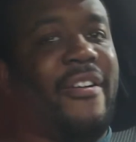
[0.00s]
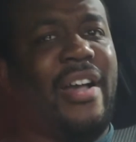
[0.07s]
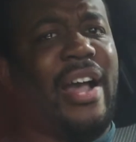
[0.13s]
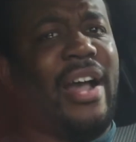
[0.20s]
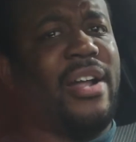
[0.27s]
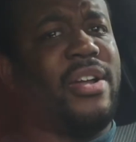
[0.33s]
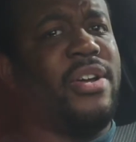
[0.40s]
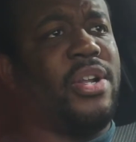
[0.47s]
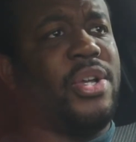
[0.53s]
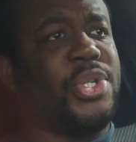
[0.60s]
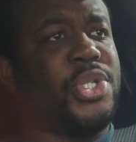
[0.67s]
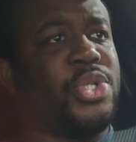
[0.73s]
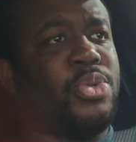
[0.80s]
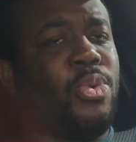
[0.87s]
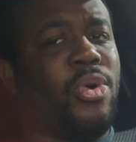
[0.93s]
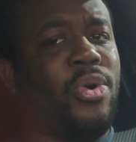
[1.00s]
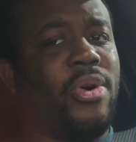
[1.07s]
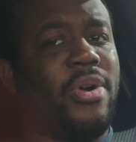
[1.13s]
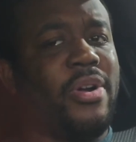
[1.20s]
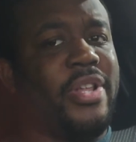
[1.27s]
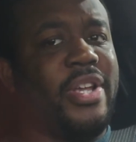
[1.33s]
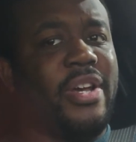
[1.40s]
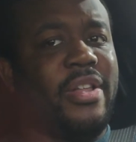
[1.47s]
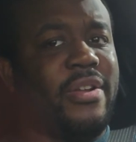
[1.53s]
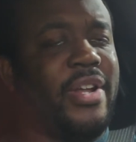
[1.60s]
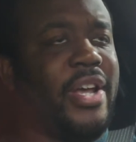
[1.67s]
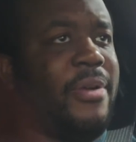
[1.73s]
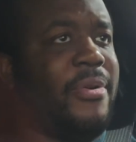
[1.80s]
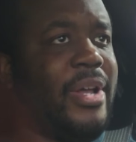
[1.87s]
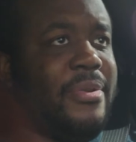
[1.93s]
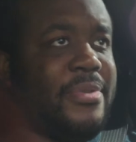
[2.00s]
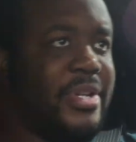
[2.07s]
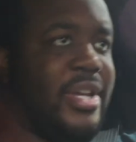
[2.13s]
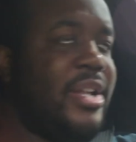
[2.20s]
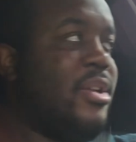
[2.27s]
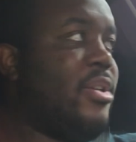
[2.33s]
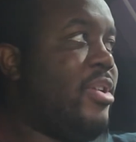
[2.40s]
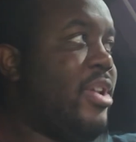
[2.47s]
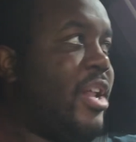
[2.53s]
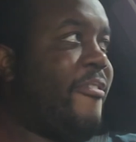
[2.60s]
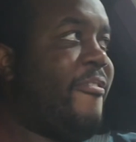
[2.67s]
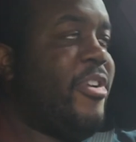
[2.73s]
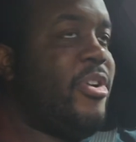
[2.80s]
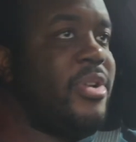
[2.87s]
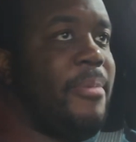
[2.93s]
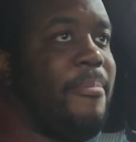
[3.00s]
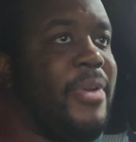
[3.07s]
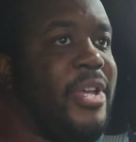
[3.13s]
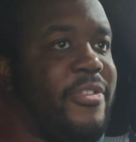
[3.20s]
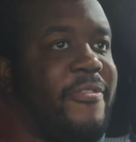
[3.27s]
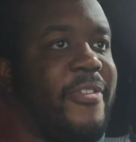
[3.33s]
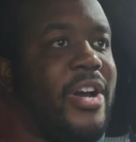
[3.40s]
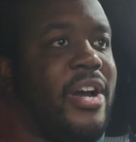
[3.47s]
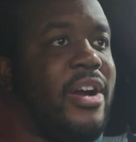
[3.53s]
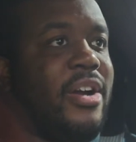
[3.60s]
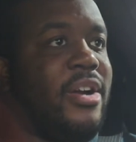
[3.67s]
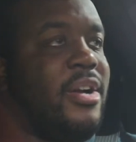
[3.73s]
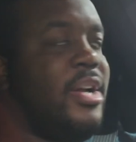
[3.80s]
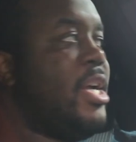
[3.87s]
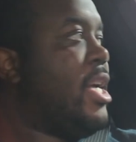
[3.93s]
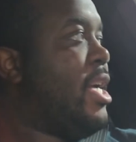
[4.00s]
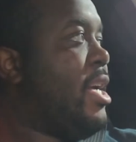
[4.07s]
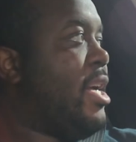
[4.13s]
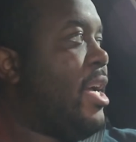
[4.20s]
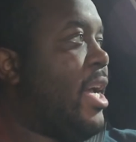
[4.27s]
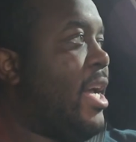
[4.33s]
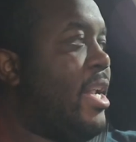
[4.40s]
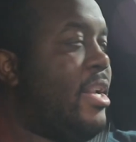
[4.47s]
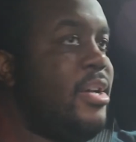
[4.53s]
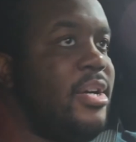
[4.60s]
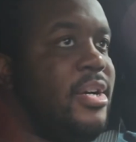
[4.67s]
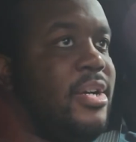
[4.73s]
I could have swore the other day when I was getting on it, I felt a misfire, and